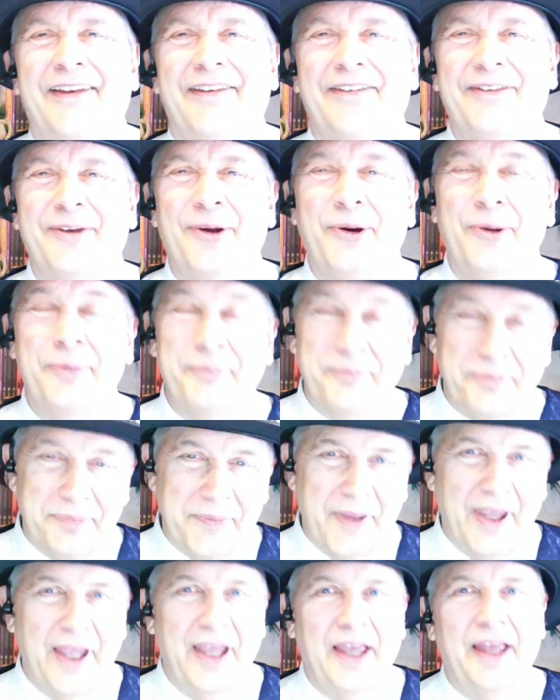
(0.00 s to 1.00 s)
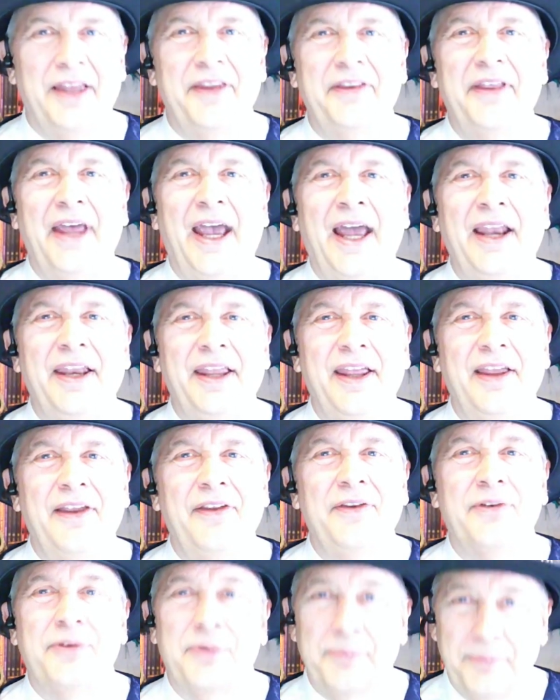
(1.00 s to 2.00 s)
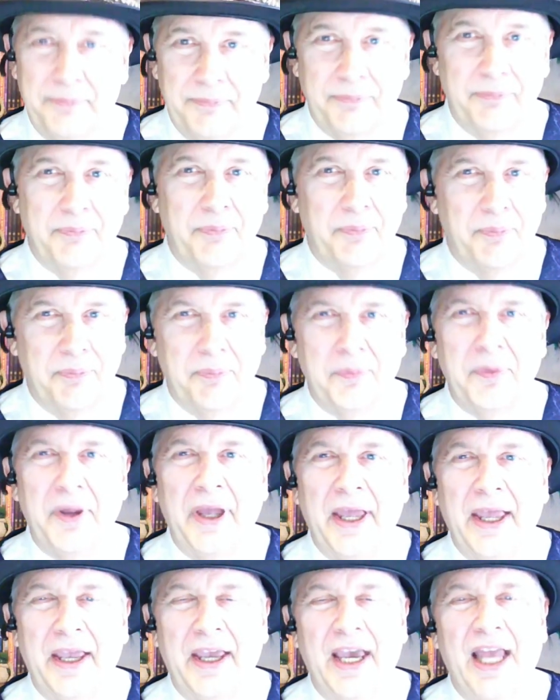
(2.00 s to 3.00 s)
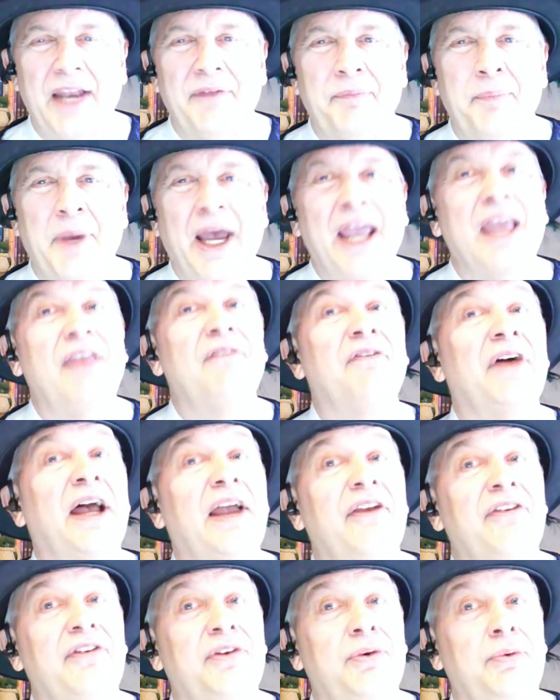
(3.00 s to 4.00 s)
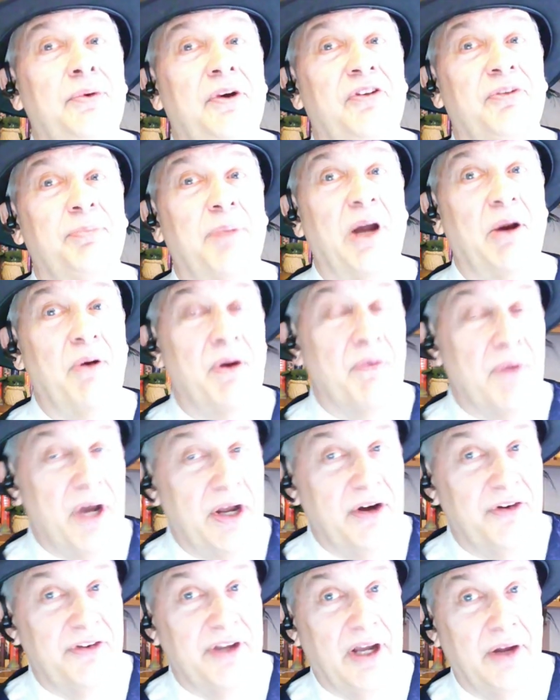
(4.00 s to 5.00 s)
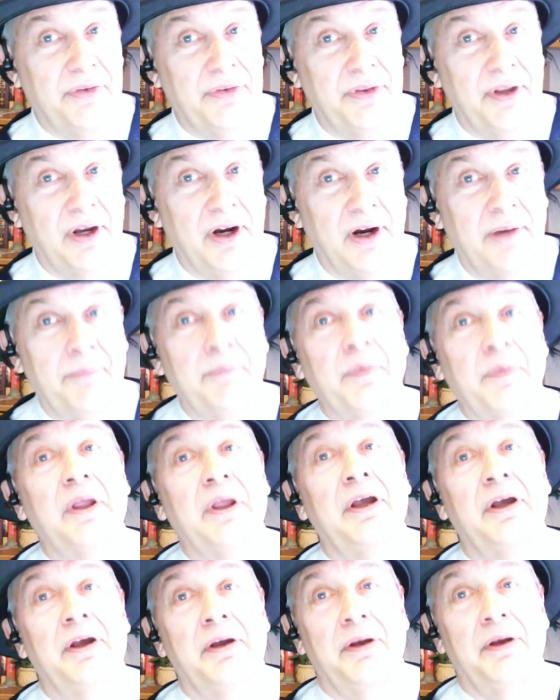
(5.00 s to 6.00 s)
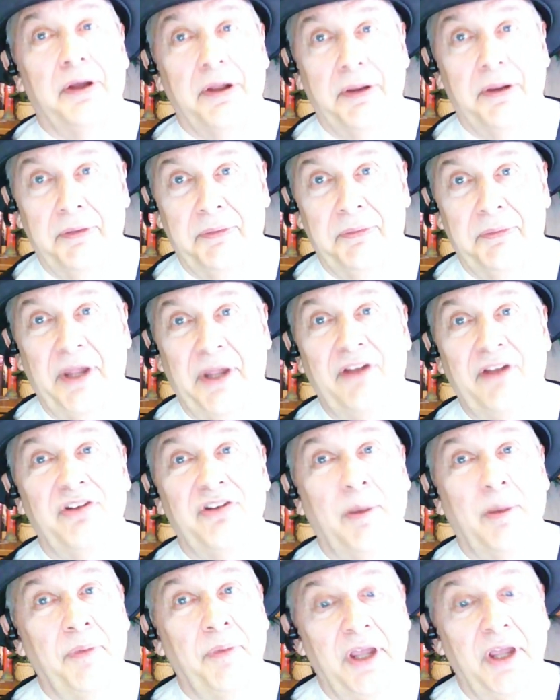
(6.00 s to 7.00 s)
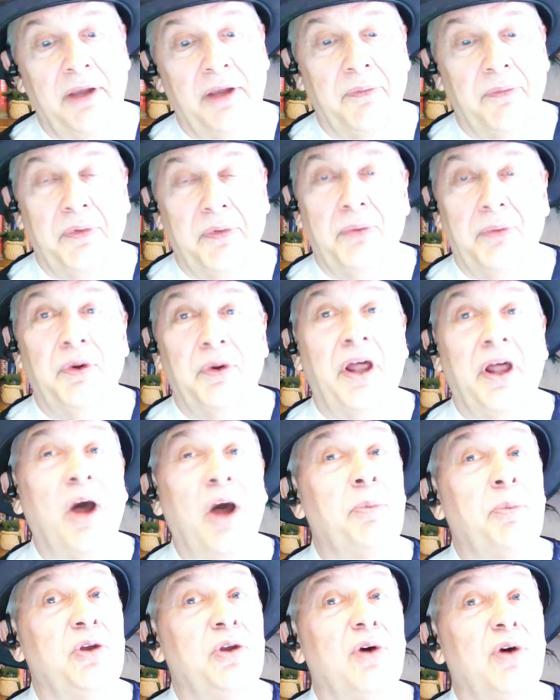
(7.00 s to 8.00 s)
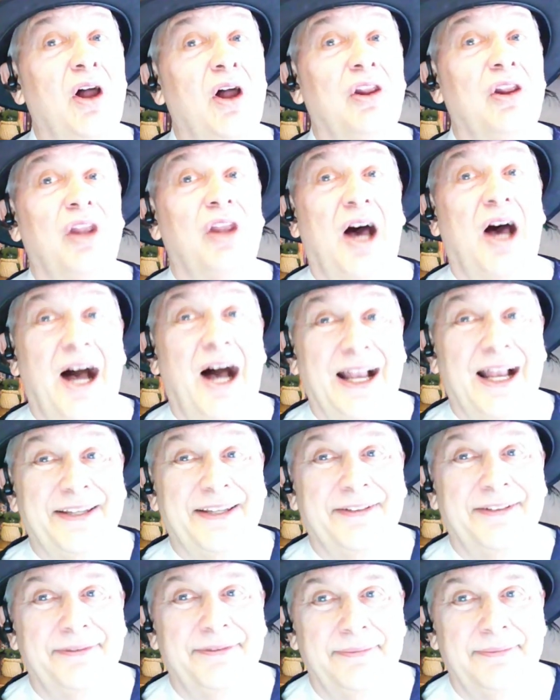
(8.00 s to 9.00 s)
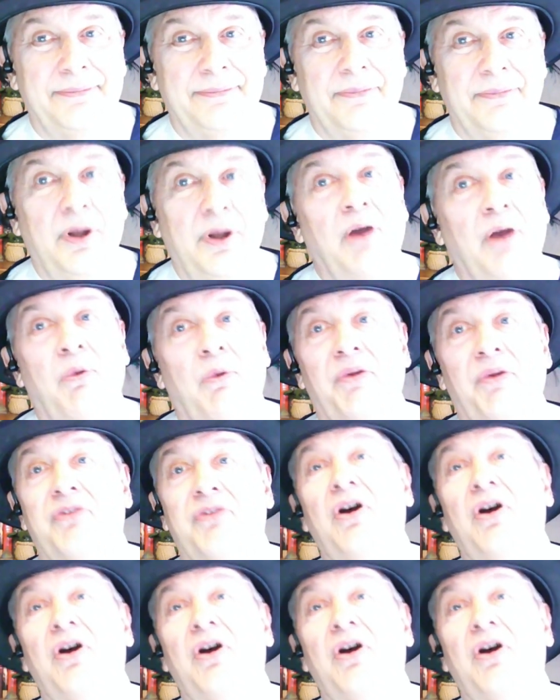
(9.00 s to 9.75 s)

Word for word: so that is kind of my advice to aspiring writers out there. That's something that will help you a lot, whether it's